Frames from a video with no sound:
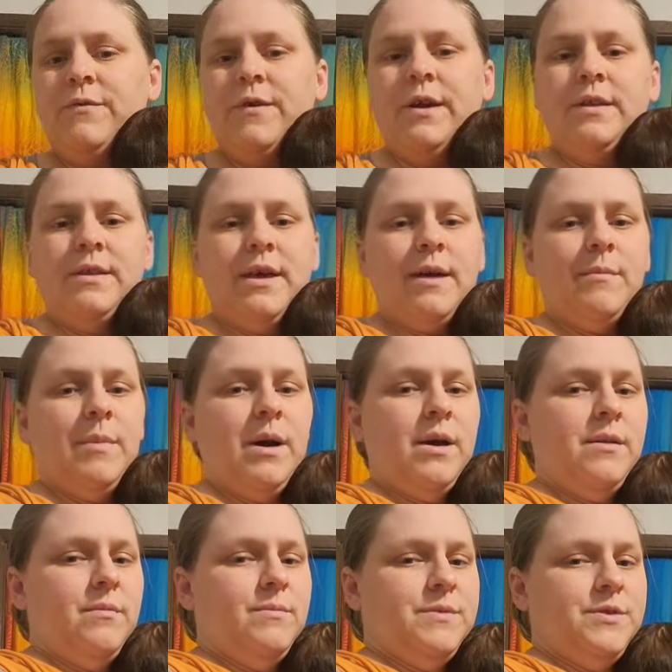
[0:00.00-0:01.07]
find that
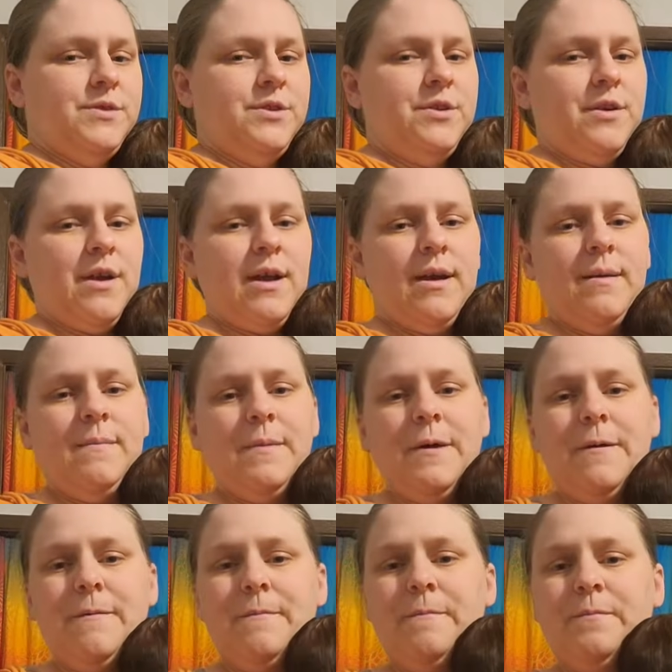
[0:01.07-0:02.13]
bottom strap.
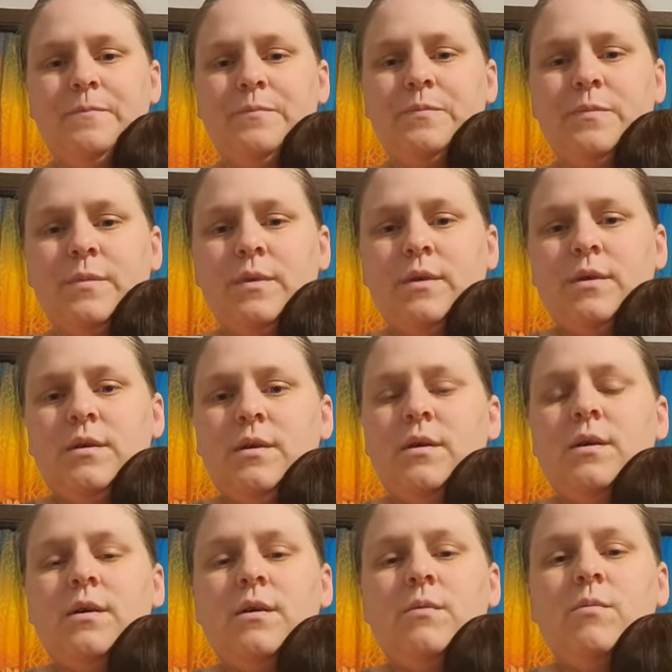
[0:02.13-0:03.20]

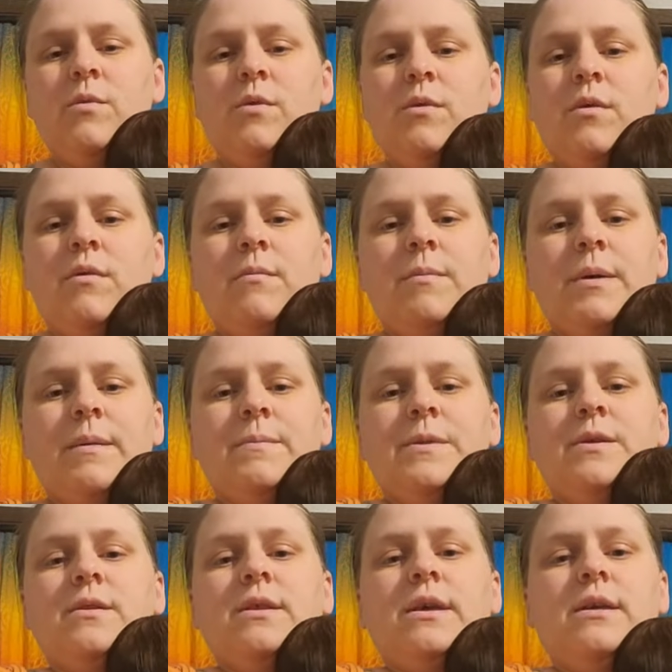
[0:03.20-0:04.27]
And we'll pop
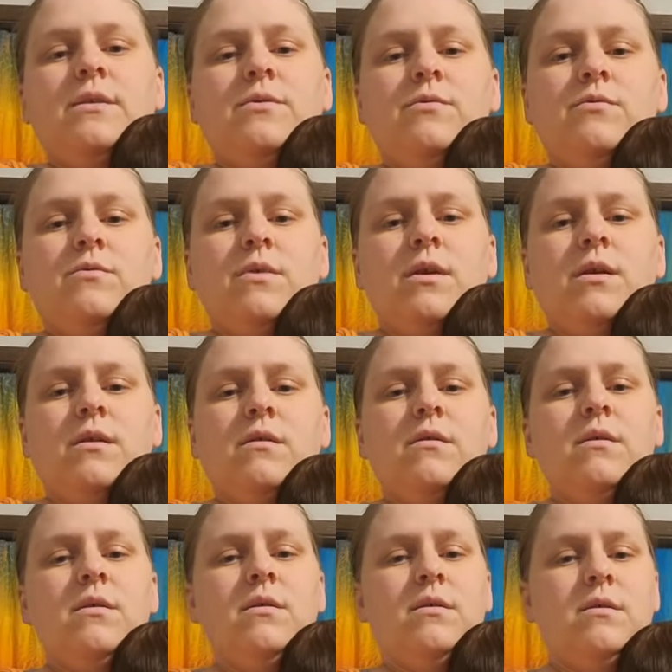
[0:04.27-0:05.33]
their leg through
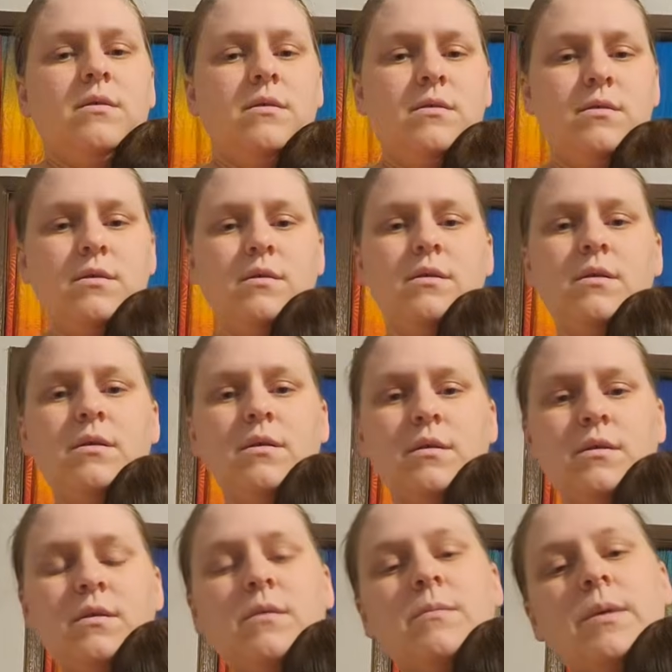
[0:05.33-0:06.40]
there.
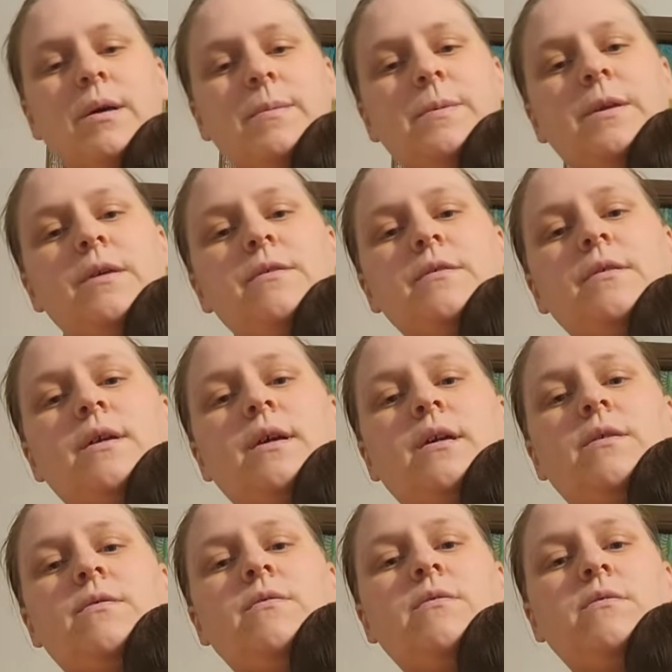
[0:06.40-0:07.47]
Pop the other leg
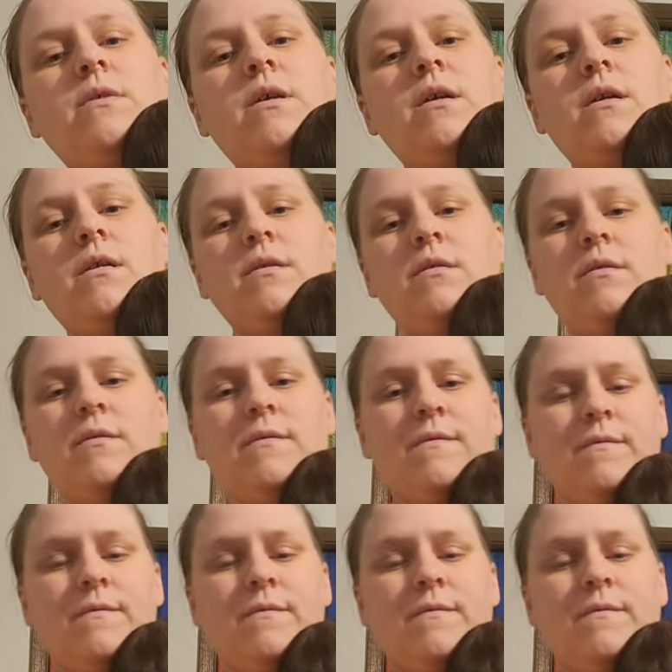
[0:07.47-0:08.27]
through there.